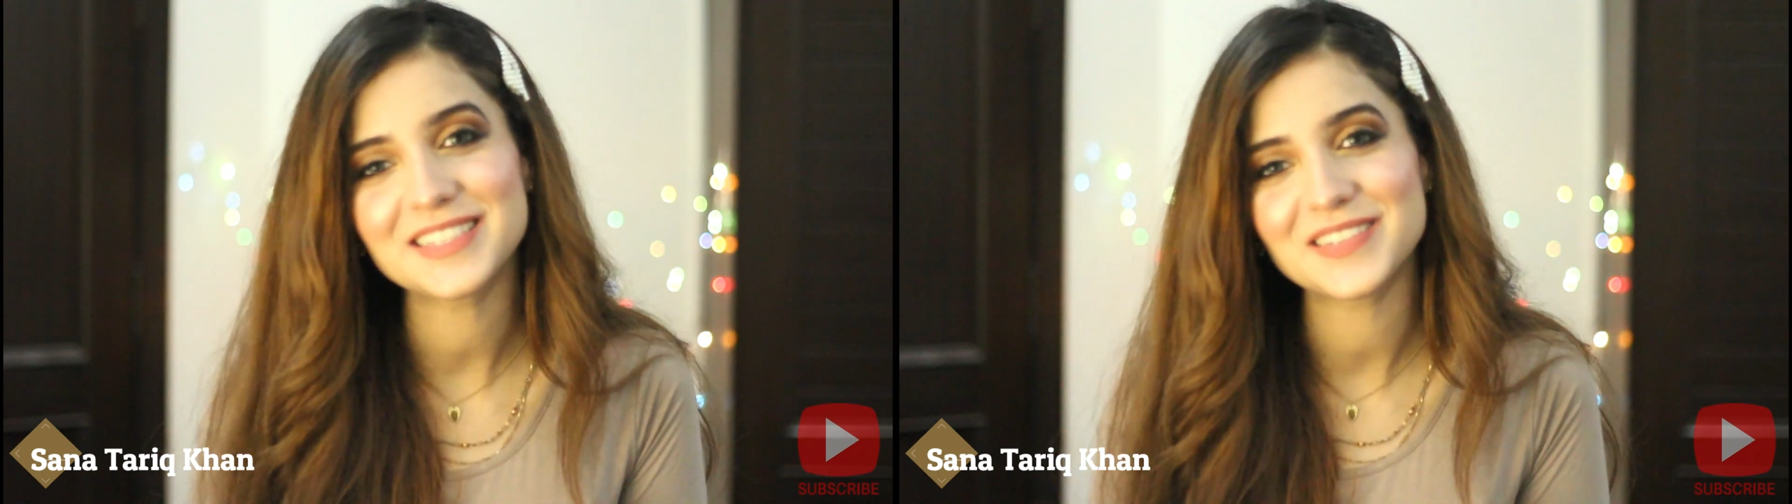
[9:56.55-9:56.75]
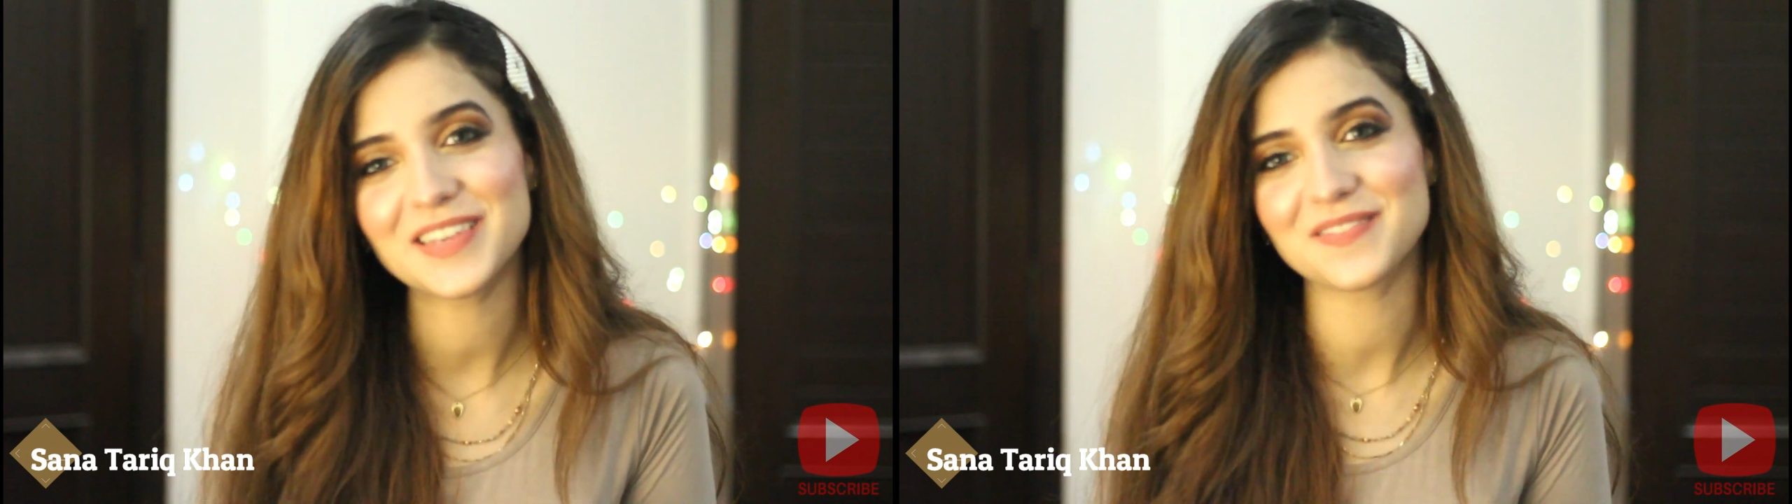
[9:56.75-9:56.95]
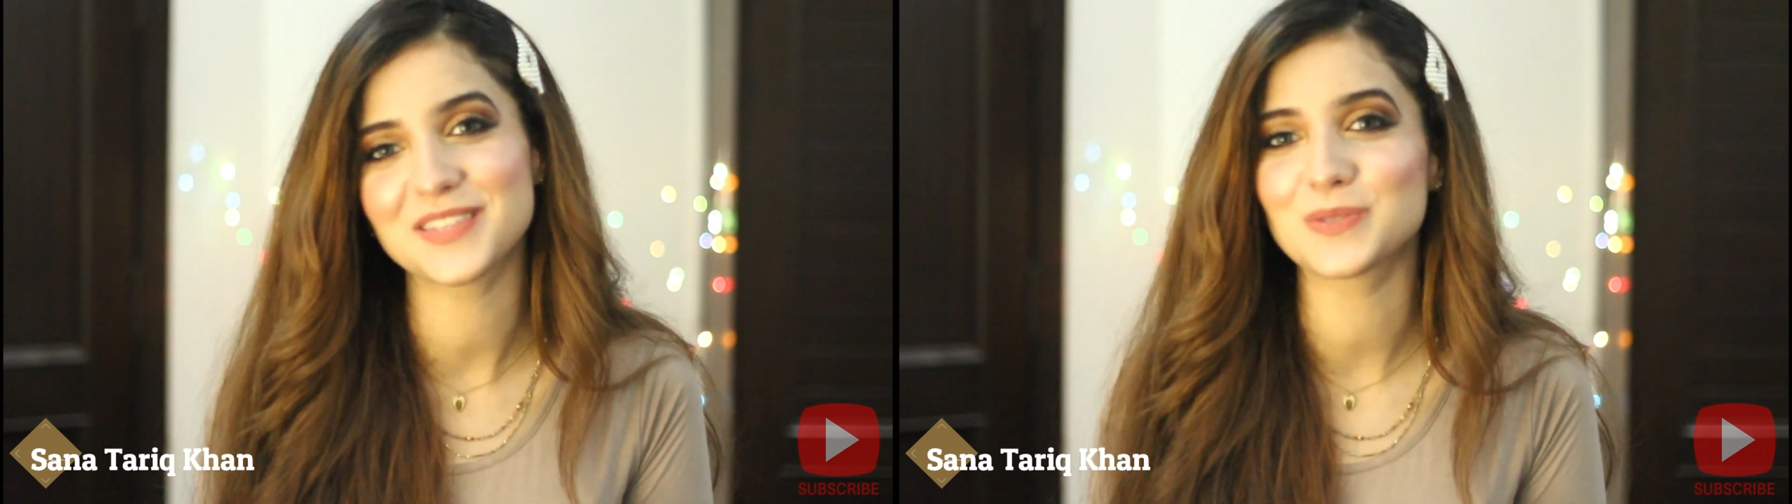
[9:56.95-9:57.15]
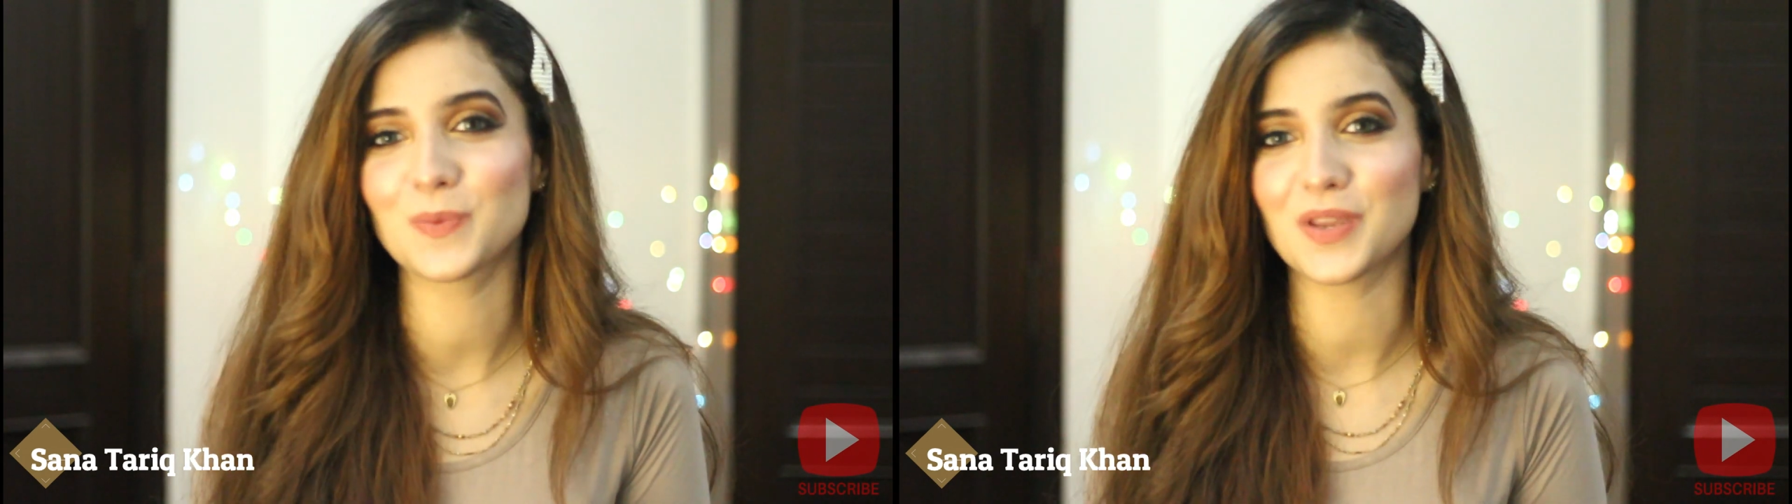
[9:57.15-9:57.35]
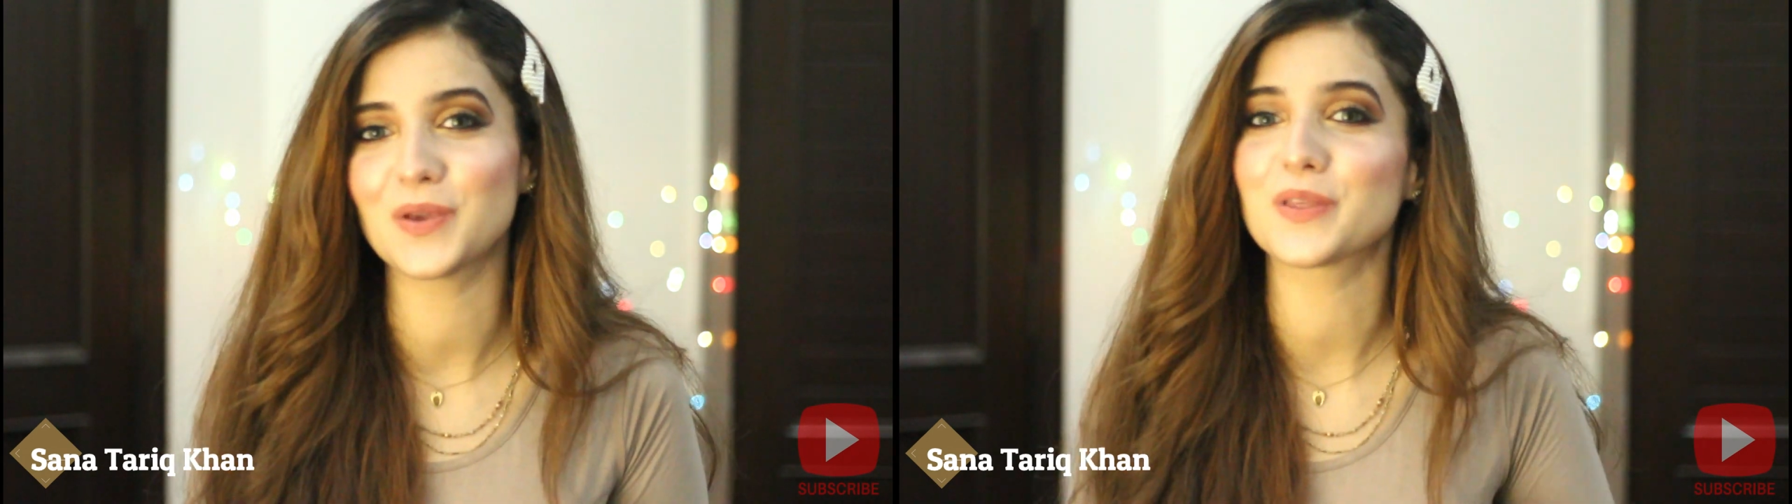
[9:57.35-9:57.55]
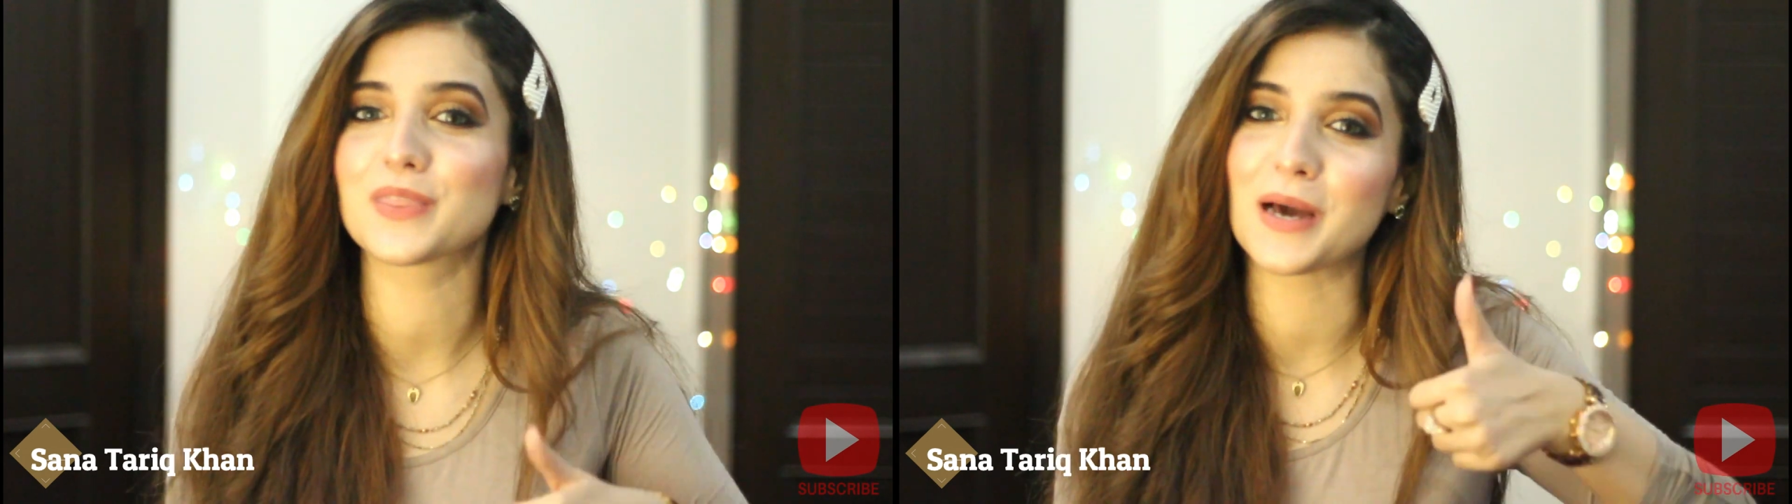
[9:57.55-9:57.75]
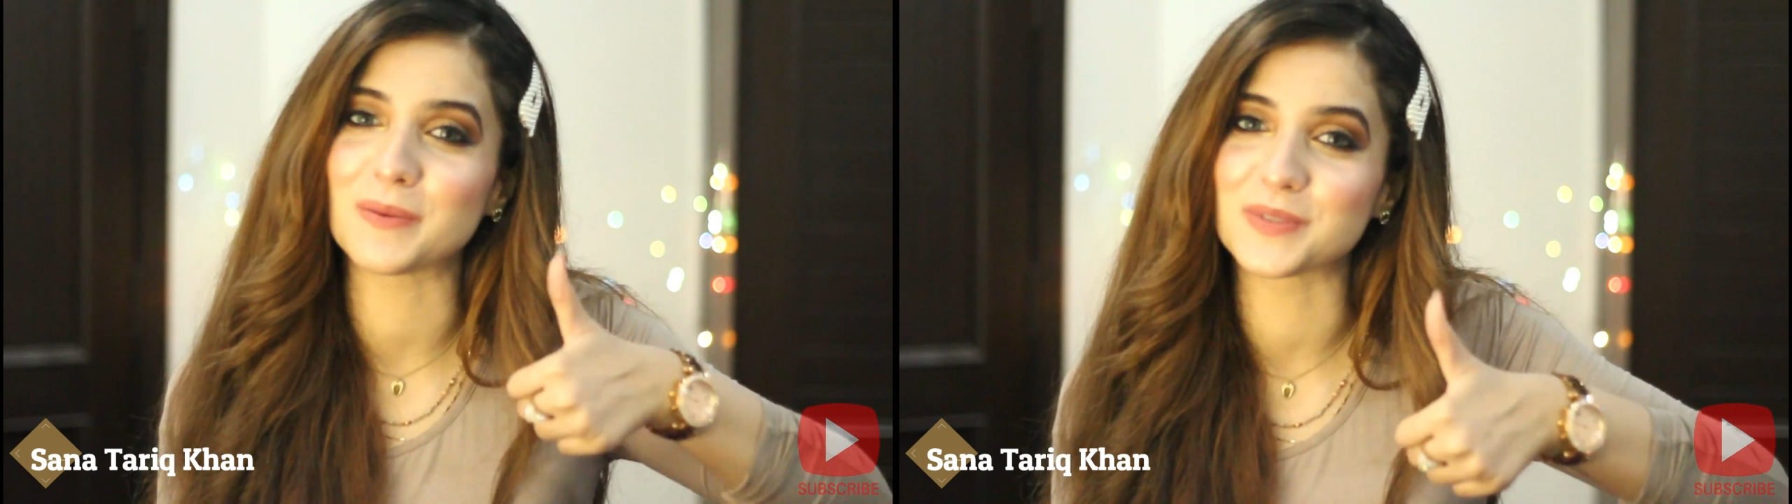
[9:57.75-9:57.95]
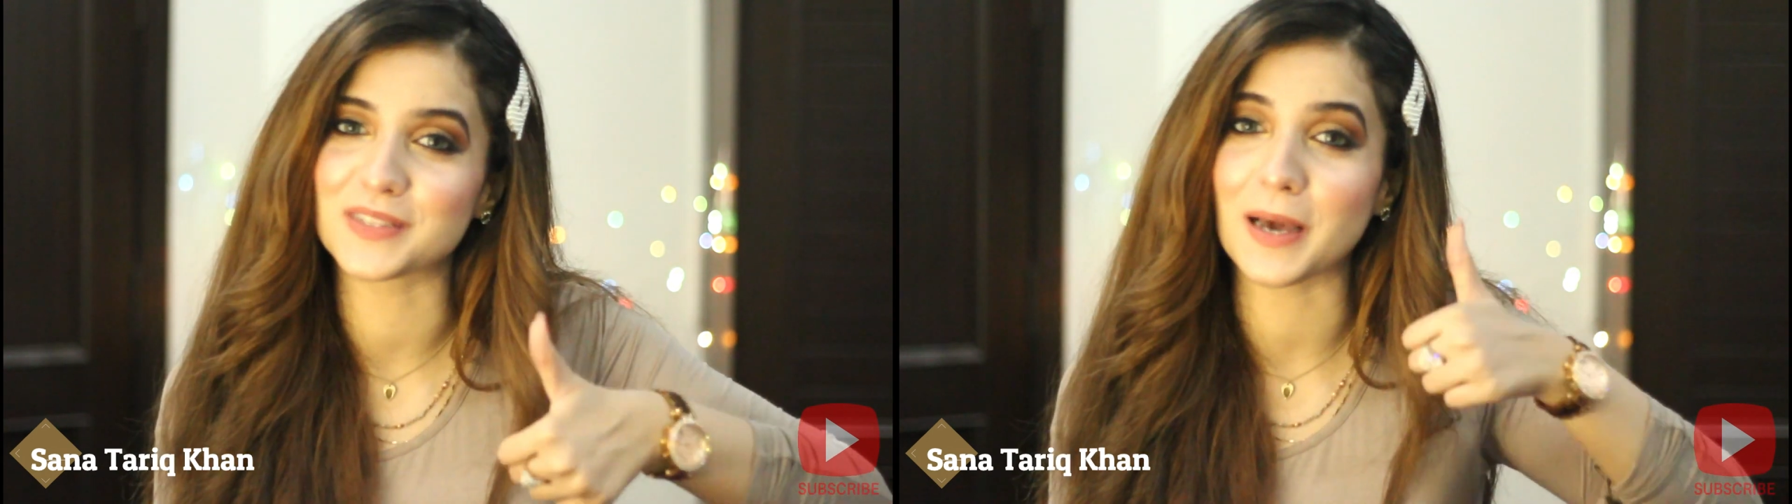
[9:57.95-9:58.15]
to give this video a
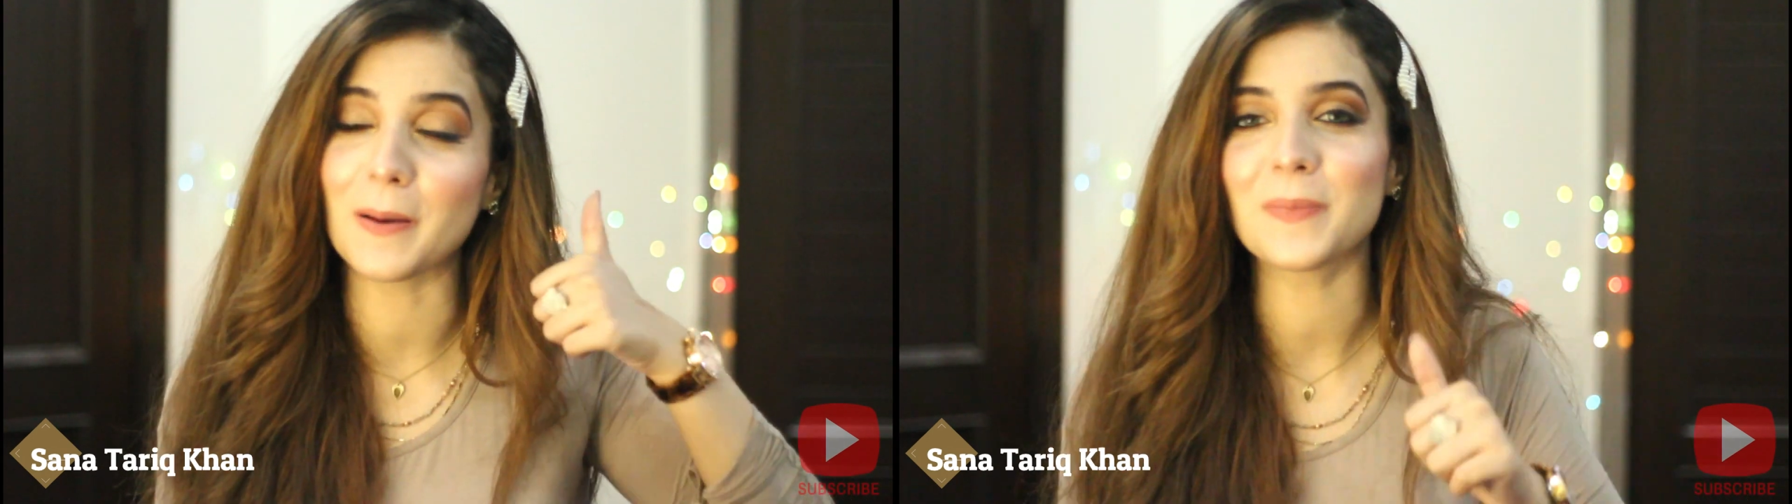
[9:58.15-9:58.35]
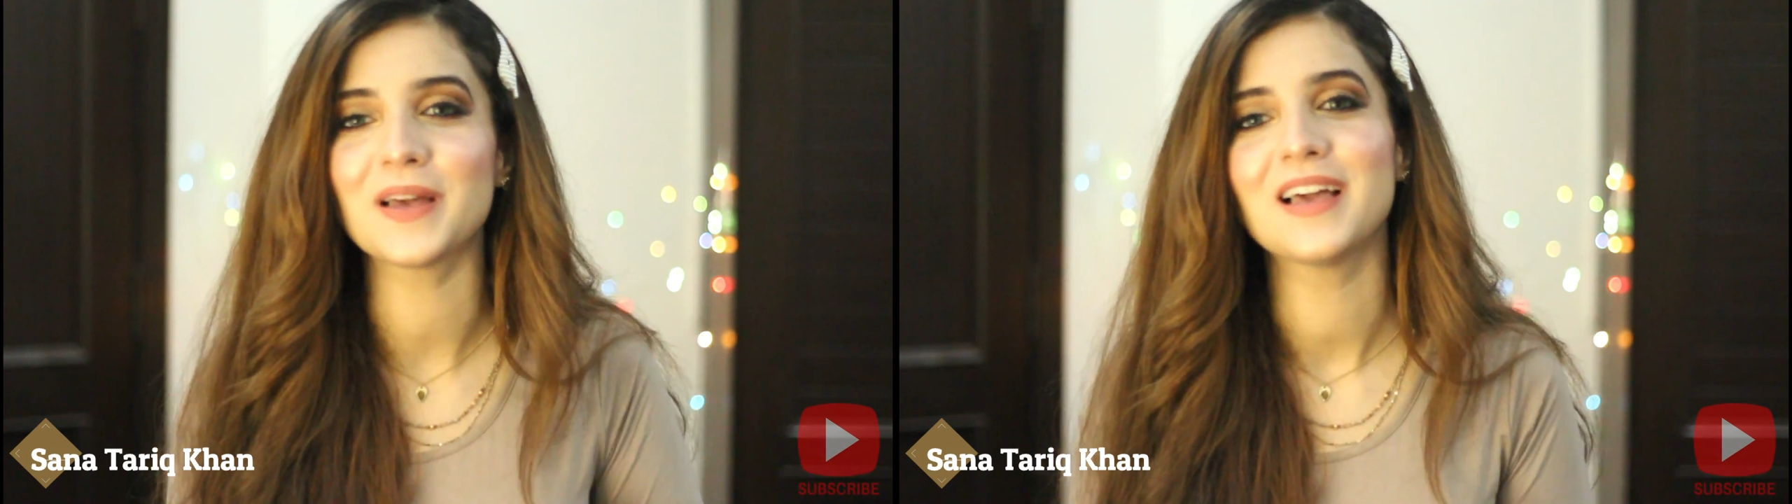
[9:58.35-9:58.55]
thumbs up